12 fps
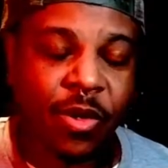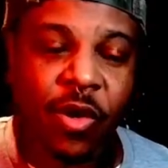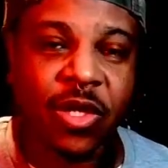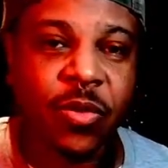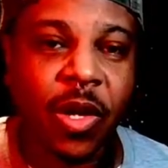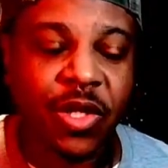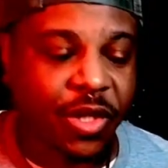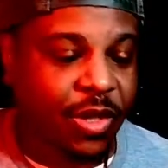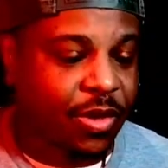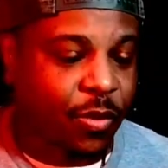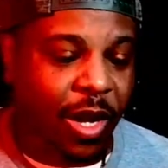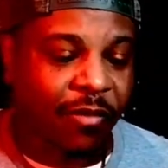cross
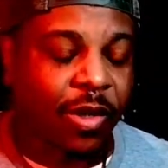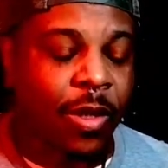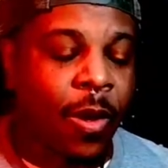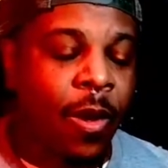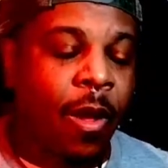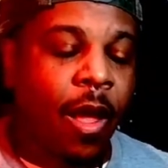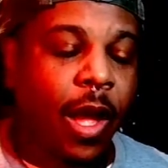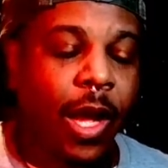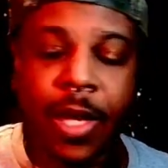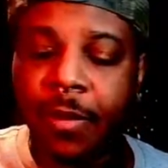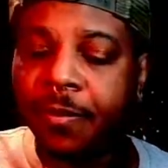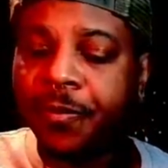watchers, whatever.
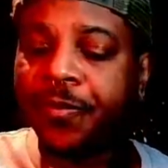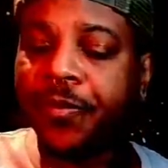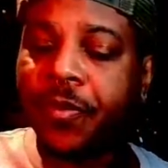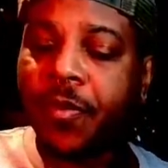Um,